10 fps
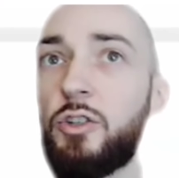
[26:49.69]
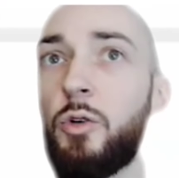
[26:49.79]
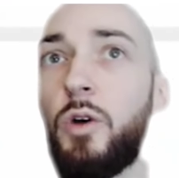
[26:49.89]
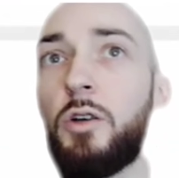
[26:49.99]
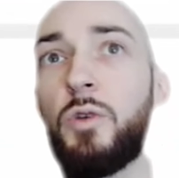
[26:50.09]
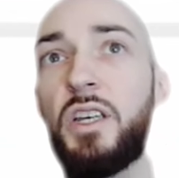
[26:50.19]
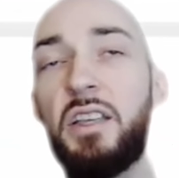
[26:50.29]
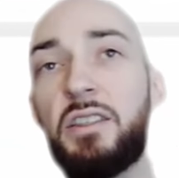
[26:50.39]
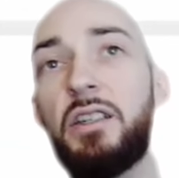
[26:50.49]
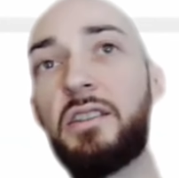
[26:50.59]
So what we
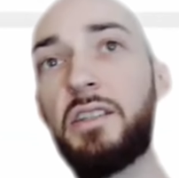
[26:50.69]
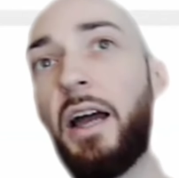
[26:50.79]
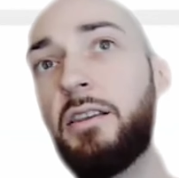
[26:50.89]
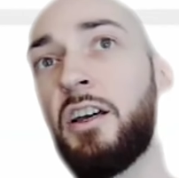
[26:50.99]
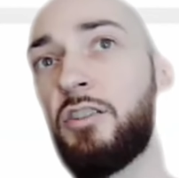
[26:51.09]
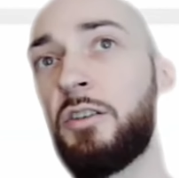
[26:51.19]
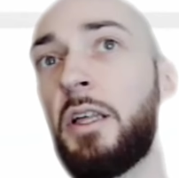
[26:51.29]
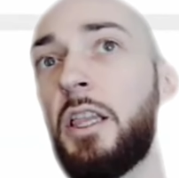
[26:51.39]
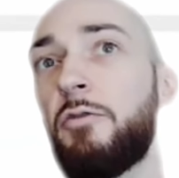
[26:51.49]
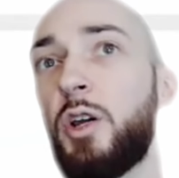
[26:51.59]
can see is that the
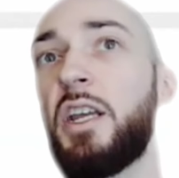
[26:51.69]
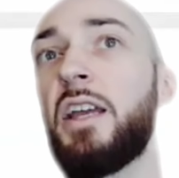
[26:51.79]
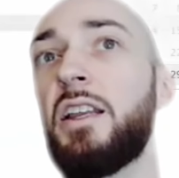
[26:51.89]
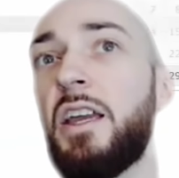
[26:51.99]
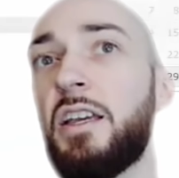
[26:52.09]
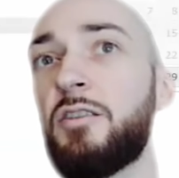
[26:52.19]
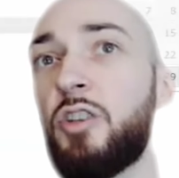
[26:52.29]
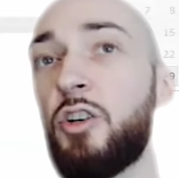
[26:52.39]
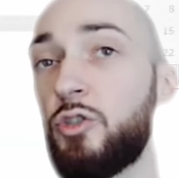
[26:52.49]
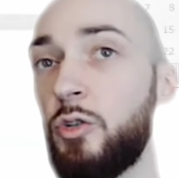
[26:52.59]
delivery date is
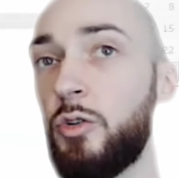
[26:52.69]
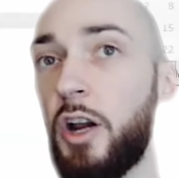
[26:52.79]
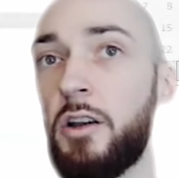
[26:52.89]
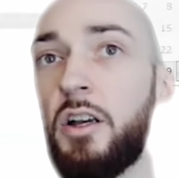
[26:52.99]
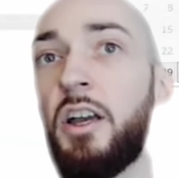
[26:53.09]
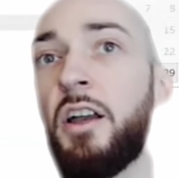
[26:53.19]
sooner,